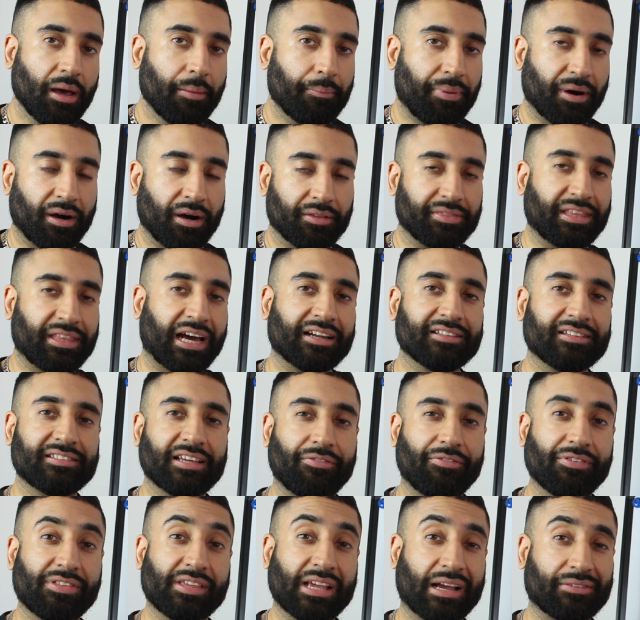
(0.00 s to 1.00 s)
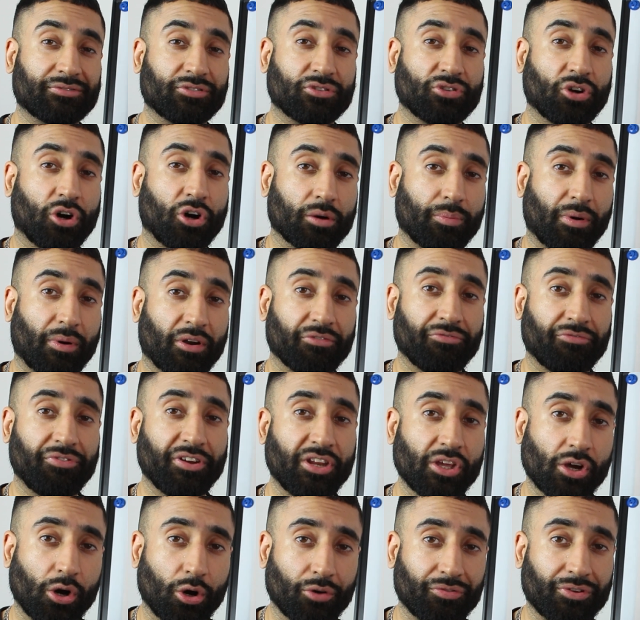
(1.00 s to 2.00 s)
But that is everything I have to talk about in a
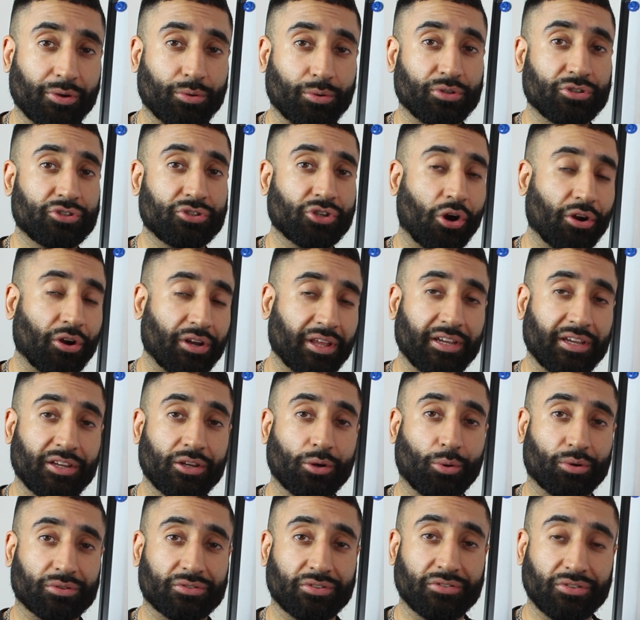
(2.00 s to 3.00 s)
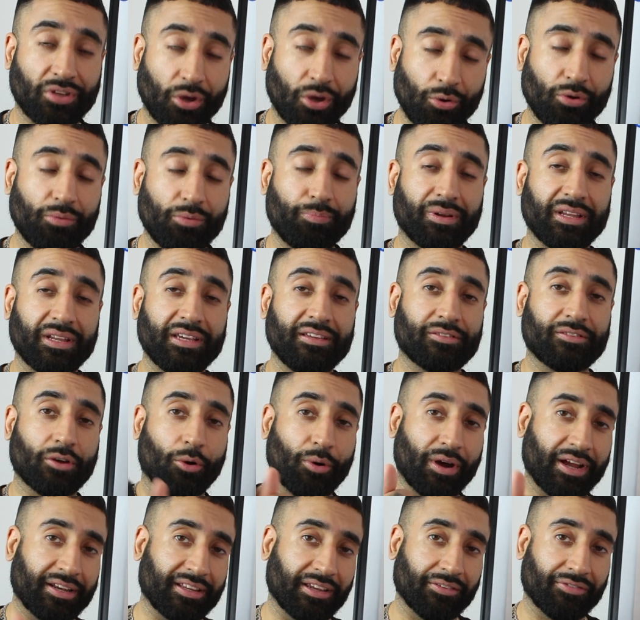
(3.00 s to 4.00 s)
video. If you enjoyed it, you know what to do. Please
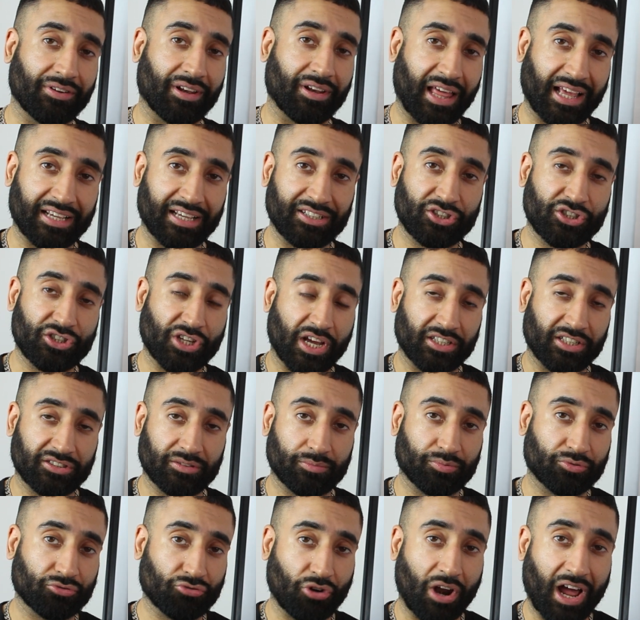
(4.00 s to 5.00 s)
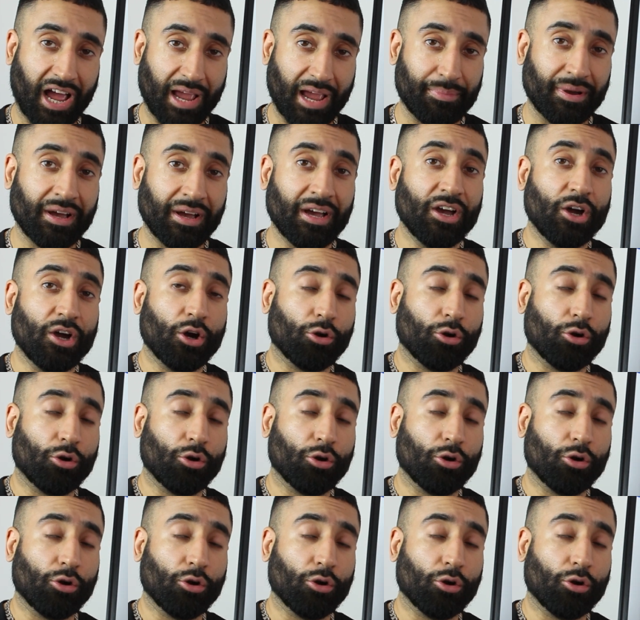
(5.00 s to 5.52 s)
go ahead, give it a like, share, subscribe.